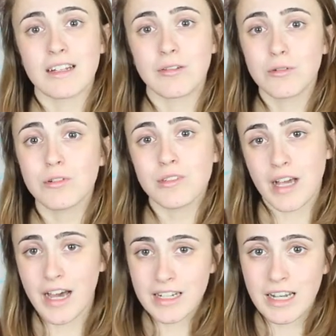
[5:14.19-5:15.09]
Google's
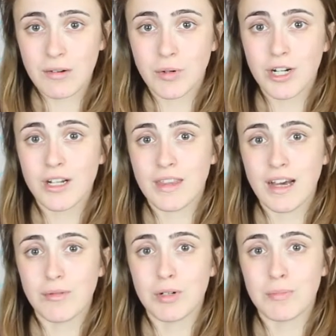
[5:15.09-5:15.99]
ad network
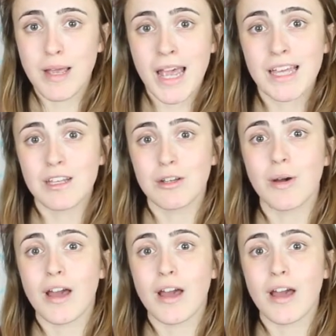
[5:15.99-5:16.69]
that will pay you